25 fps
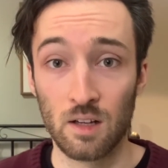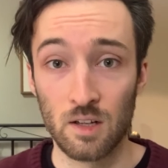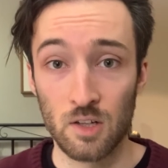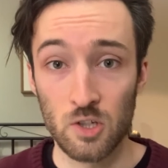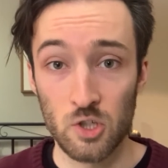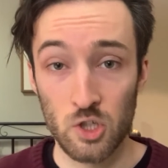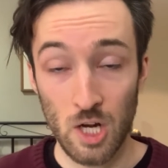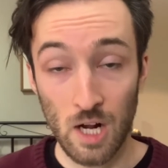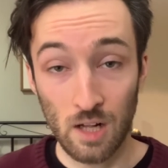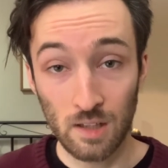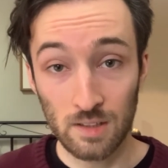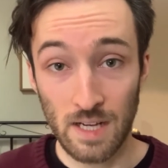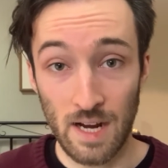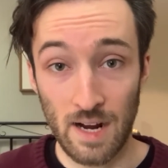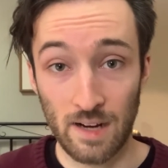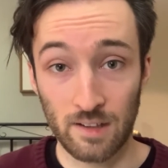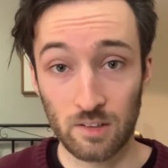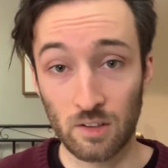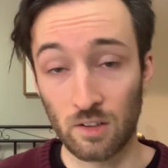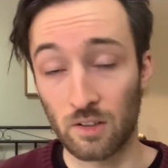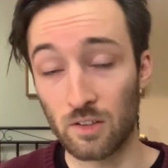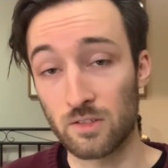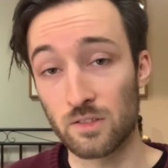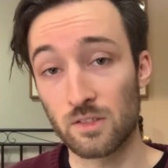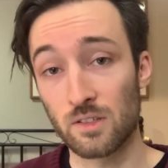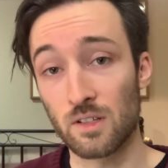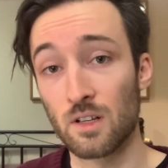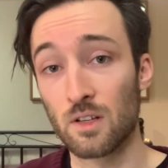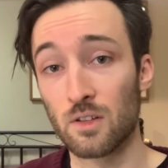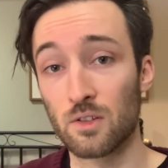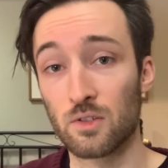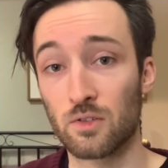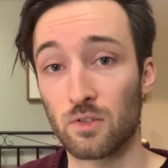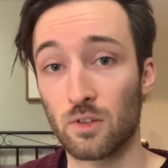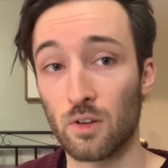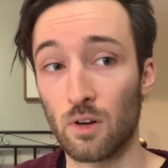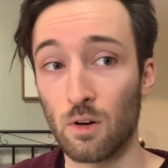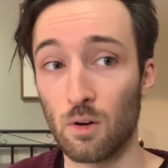child actors.
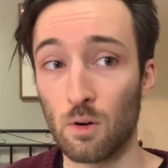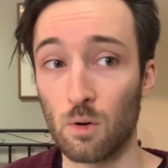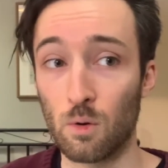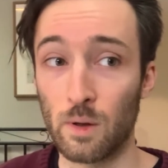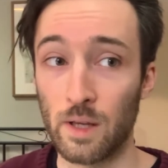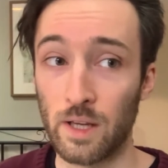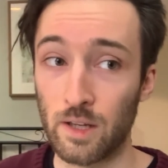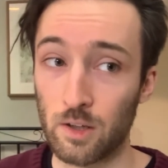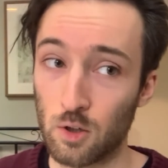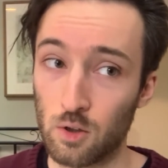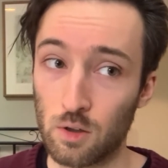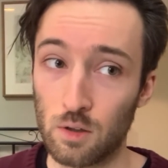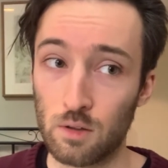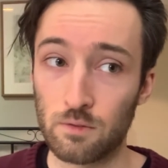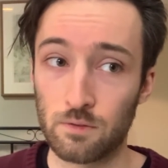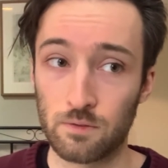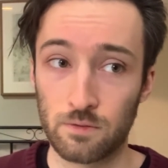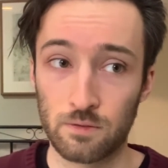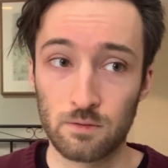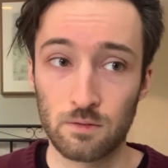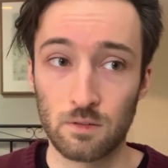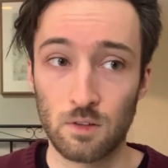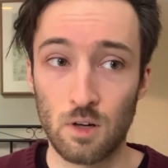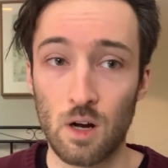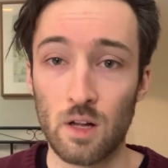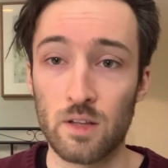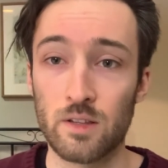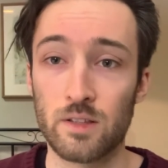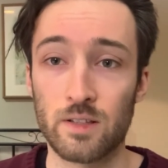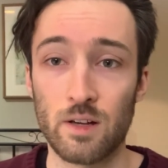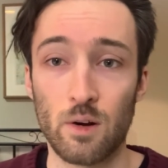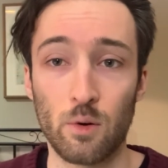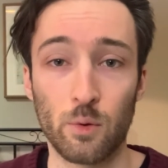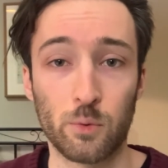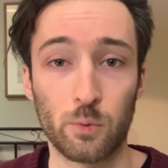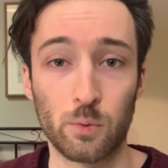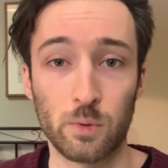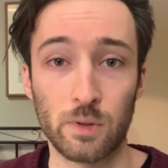So it could have gone
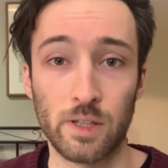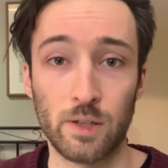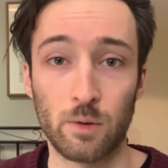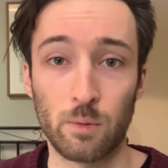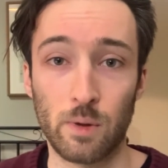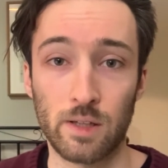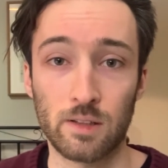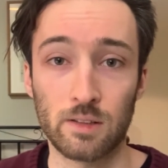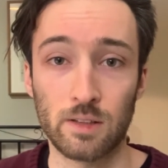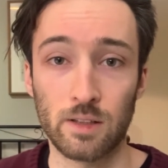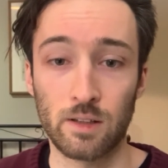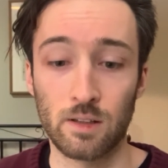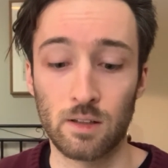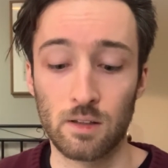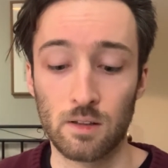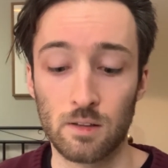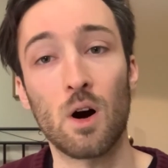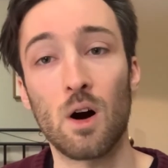south really quickly.